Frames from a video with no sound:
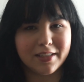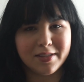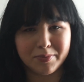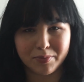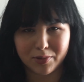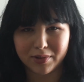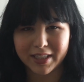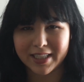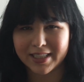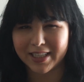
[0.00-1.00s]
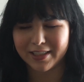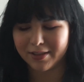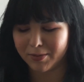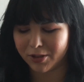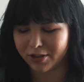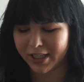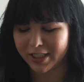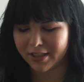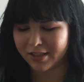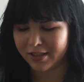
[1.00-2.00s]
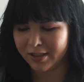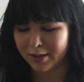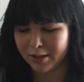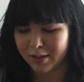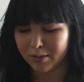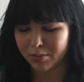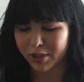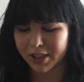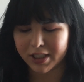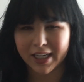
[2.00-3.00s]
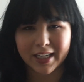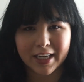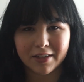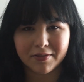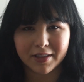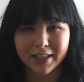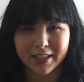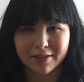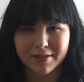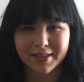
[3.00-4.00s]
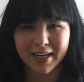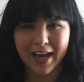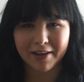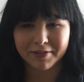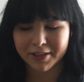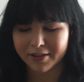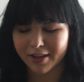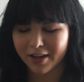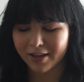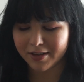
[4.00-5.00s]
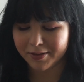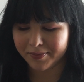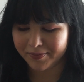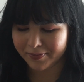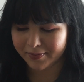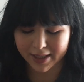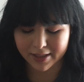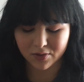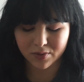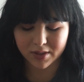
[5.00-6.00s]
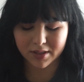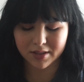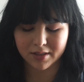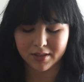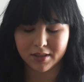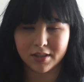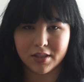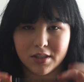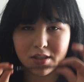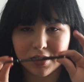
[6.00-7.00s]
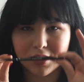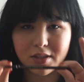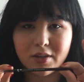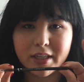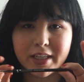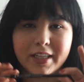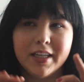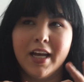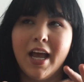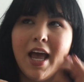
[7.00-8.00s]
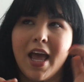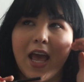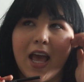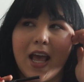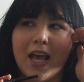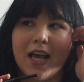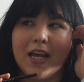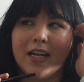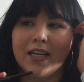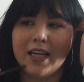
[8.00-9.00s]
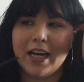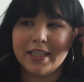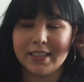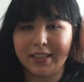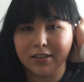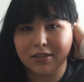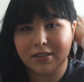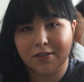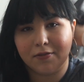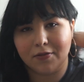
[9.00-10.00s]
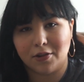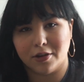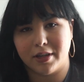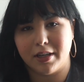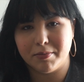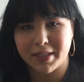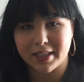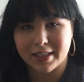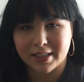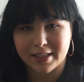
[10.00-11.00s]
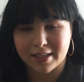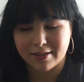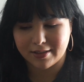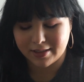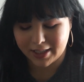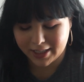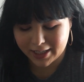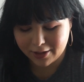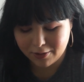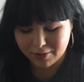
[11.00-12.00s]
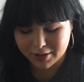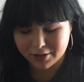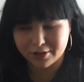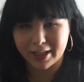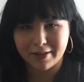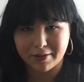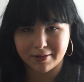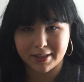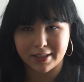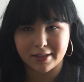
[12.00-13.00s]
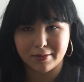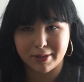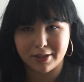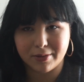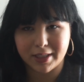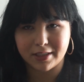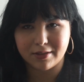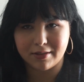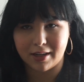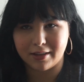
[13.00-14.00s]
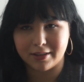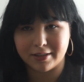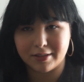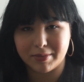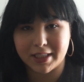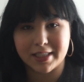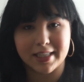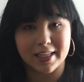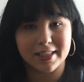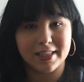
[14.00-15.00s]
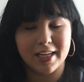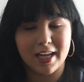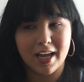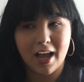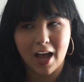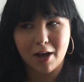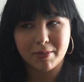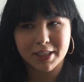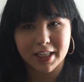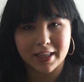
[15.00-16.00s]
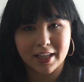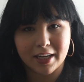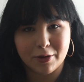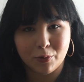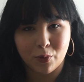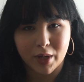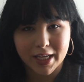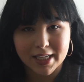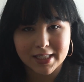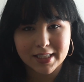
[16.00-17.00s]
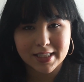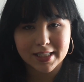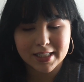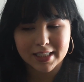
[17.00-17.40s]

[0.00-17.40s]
a spoolie. It's like some strange brush. I kind of feel like it was an afterthought. This one, so good. And I didn't go to Sephora because I was like, I don't want to drive over there, spend $22, because that's how much I thought it was.